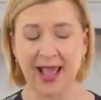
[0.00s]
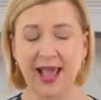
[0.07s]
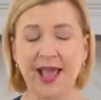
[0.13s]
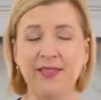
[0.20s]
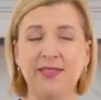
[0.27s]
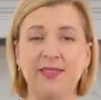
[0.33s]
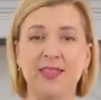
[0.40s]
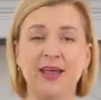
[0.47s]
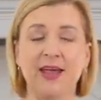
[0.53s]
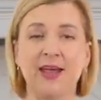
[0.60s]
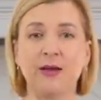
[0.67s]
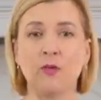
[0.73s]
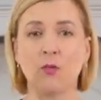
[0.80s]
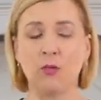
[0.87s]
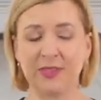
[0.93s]
And
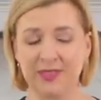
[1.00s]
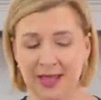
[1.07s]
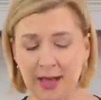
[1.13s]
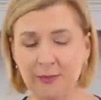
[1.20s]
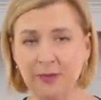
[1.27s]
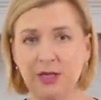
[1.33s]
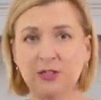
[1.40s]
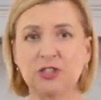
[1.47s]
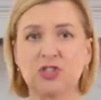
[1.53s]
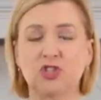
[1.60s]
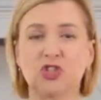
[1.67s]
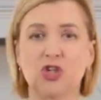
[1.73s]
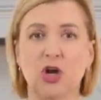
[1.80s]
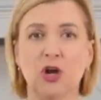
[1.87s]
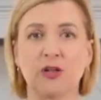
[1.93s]
then with that melted
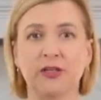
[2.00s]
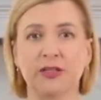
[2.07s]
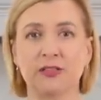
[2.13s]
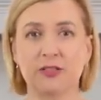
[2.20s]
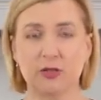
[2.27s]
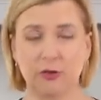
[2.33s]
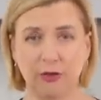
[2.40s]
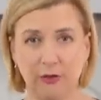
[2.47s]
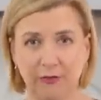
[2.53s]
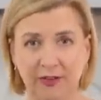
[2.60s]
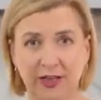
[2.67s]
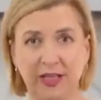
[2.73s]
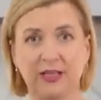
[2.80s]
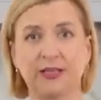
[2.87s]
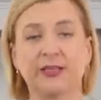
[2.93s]
chocolate, so you've
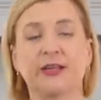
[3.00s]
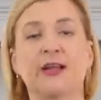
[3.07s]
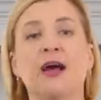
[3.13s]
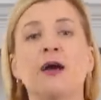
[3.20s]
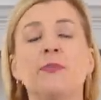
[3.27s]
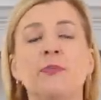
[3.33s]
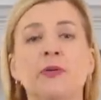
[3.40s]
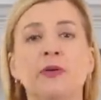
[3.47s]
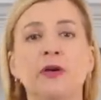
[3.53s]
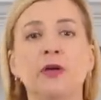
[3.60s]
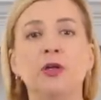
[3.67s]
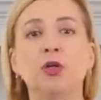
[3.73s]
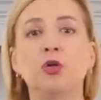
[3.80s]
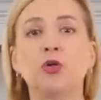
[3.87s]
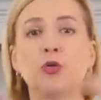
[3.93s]
heated it up,
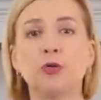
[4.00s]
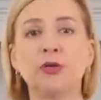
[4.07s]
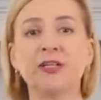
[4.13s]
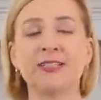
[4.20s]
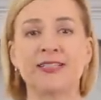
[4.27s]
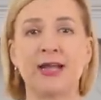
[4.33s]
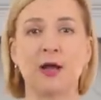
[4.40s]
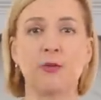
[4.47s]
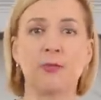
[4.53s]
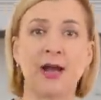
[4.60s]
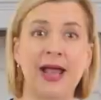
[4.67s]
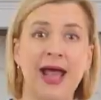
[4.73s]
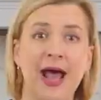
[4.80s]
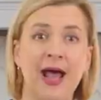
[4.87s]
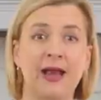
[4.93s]
you cool it down
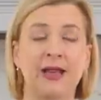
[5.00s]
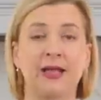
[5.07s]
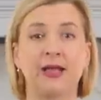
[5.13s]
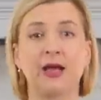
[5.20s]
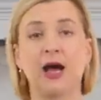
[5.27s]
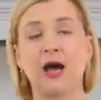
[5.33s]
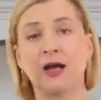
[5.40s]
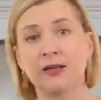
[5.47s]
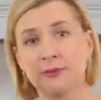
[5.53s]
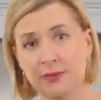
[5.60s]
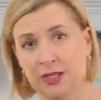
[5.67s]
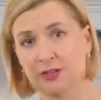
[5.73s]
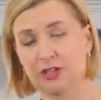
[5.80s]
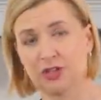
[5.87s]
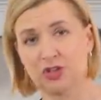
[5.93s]
by adding
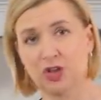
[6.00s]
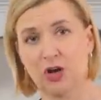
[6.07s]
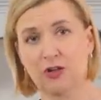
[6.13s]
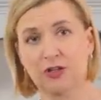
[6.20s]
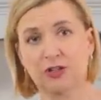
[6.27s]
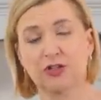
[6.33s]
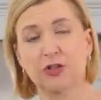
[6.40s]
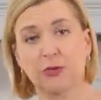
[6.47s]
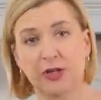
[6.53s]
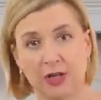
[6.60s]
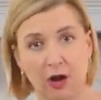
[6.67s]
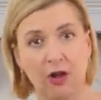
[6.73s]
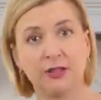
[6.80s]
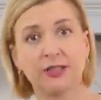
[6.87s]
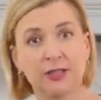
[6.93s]
unmelted chocolate to it,
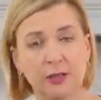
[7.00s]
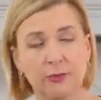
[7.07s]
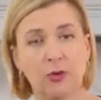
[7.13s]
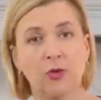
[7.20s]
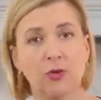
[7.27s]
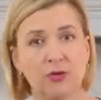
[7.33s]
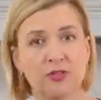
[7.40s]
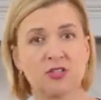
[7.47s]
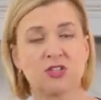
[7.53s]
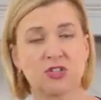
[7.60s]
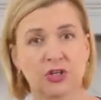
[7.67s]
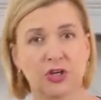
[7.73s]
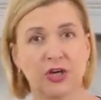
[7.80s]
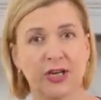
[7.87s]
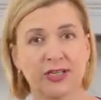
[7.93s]
all in the bowl,
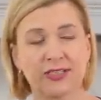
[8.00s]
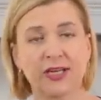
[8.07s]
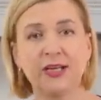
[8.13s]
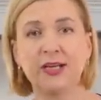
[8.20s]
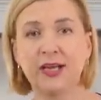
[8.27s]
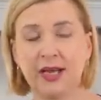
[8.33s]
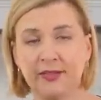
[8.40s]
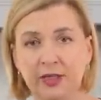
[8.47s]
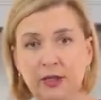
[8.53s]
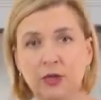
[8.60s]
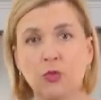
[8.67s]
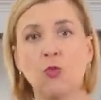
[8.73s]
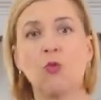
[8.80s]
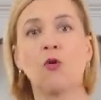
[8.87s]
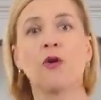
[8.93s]
stir it, and then
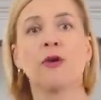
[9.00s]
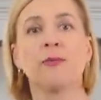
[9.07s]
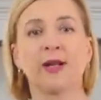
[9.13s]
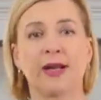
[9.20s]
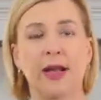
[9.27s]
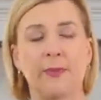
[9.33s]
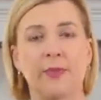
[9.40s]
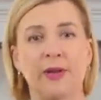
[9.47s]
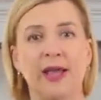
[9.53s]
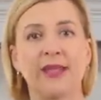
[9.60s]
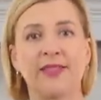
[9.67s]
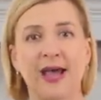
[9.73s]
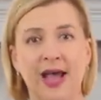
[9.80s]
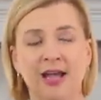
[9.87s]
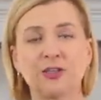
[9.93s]
you warm it up.
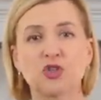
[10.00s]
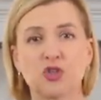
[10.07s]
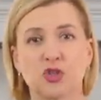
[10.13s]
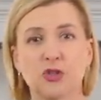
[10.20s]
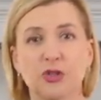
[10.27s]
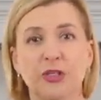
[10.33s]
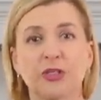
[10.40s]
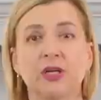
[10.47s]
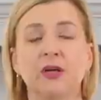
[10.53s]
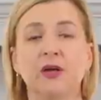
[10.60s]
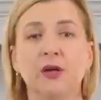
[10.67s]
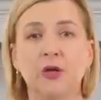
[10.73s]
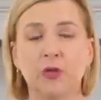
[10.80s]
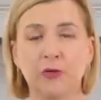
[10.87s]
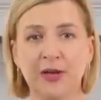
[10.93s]
And that should
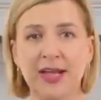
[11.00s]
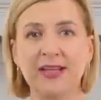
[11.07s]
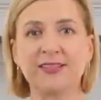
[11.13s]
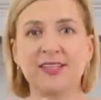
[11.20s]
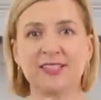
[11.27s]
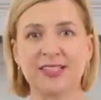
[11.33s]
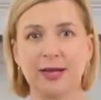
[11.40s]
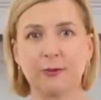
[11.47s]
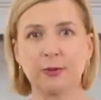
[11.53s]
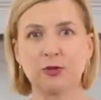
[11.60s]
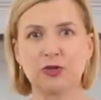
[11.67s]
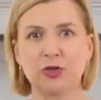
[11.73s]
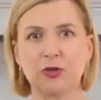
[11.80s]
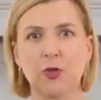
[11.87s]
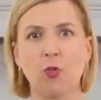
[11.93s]
create the
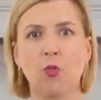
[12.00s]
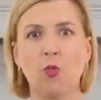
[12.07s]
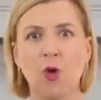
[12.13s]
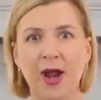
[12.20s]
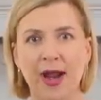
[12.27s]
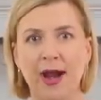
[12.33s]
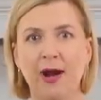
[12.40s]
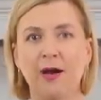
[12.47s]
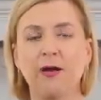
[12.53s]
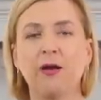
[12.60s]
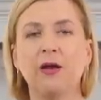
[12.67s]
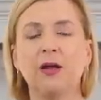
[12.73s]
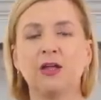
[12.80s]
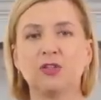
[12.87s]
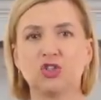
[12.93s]
temperature
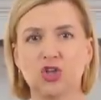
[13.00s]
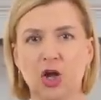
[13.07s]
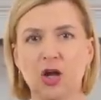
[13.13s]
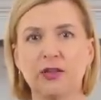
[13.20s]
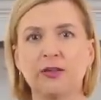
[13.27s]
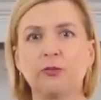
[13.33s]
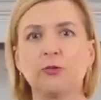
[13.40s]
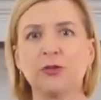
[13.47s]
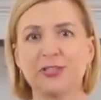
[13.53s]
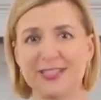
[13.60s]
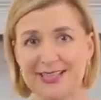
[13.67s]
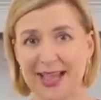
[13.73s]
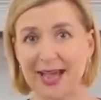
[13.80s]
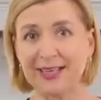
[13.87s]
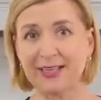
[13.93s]
where chocolate will
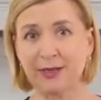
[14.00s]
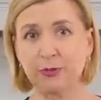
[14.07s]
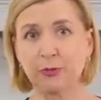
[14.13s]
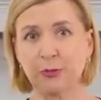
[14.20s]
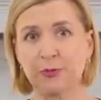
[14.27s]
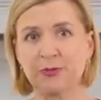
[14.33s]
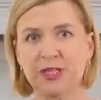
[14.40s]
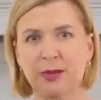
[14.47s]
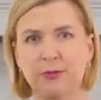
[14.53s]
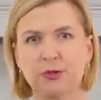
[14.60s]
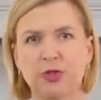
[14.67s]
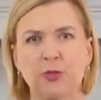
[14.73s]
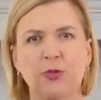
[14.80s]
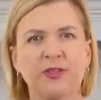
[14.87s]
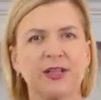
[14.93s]
set at room
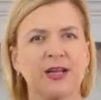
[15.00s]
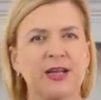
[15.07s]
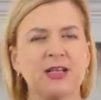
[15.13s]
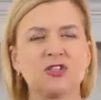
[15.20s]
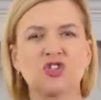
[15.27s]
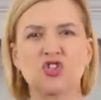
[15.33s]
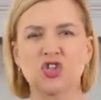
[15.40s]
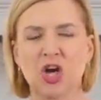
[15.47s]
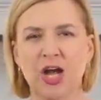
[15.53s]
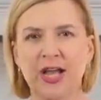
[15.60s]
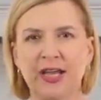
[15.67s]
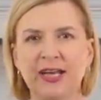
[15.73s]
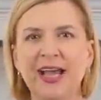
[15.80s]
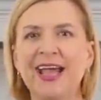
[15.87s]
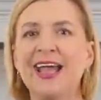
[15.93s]
temperature with a nice
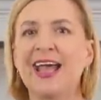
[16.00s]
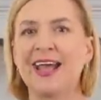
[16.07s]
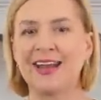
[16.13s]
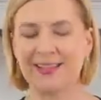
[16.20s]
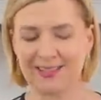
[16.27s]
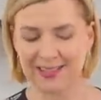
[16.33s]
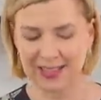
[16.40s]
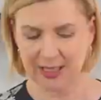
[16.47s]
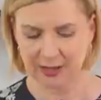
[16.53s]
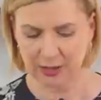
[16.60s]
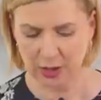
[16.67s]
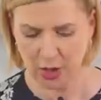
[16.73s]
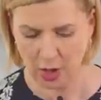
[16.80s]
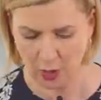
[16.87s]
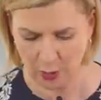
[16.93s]
shine and a
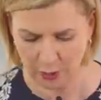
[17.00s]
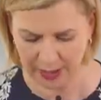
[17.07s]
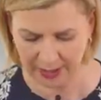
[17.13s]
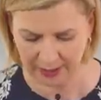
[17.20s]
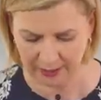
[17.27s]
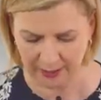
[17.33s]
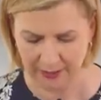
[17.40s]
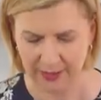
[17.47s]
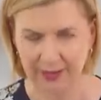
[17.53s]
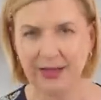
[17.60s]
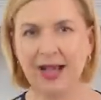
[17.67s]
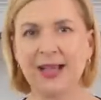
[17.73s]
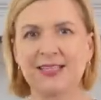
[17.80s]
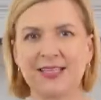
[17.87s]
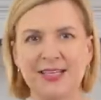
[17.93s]
thin coating.
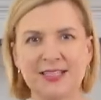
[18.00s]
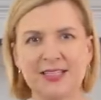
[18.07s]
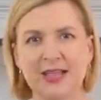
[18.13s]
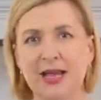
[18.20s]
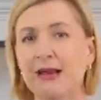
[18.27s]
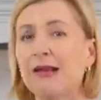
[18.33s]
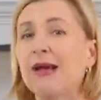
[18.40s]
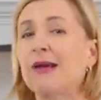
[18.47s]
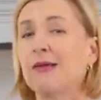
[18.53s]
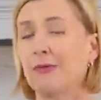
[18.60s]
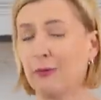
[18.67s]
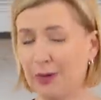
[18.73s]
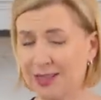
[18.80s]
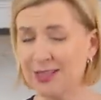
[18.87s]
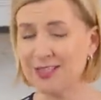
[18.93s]
As he said,
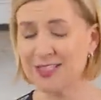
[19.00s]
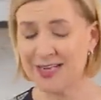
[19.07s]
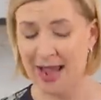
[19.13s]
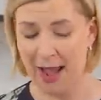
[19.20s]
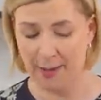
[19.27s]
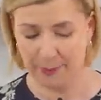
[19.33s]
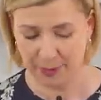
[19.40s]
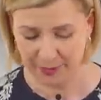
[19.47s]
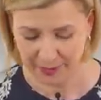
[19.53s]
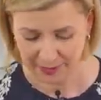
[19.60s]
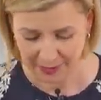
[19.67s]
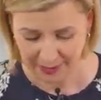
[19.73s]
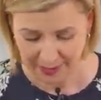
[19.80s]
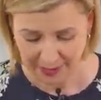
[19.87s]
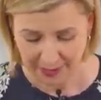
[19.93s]
with a snap.
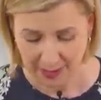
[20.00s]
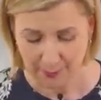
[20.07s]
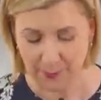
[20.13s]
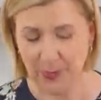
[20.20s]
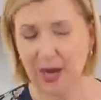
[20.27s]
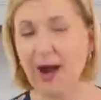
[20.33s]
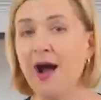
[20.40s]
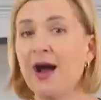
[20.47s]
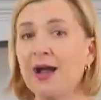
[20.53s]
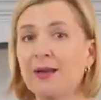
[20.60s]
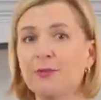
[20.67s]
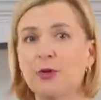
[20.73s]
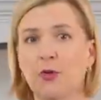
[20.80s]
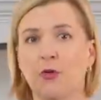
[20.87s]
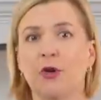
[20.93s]
But
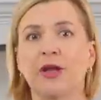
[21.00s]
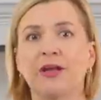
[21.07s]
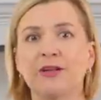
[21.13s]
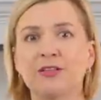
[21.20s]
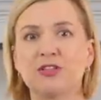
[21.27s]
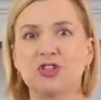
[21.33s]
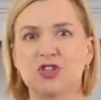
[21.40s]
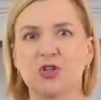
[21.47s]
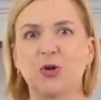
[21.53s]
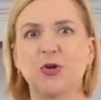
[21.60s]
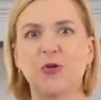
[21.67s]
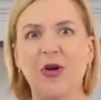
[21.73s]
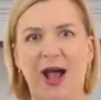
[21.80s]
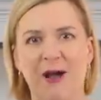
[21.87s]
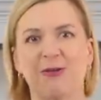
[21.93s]
I'm going to show
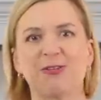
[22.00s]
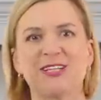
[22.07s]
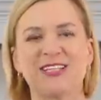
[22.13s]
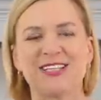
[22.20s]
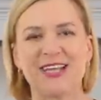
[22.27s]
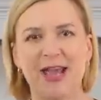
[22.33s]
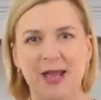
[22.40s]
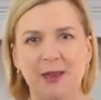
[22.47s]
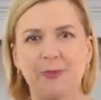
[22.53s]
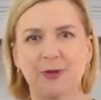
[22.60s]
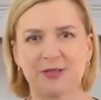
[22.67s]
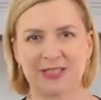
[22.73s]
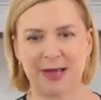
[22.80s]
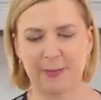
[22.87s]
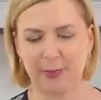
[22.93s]
you how to
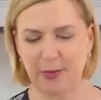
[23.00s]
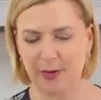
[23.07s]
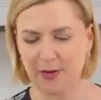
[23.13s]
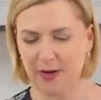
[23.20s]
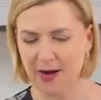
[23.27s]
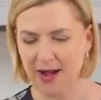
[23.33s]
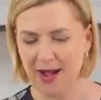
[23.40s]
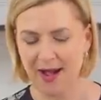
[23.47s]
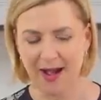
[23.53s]
table temper.